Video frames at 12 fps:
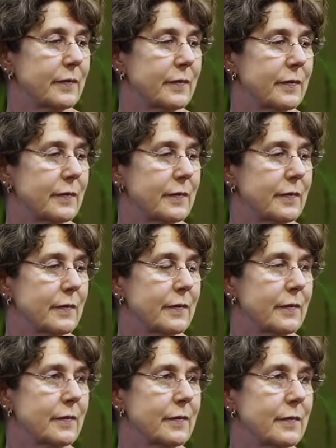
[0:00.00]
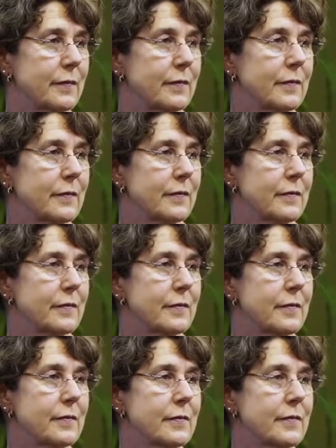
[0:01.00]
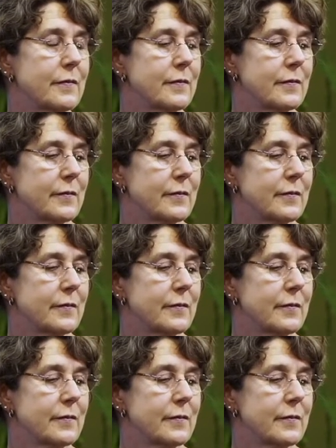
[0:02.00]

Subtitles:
The person shown says nothing.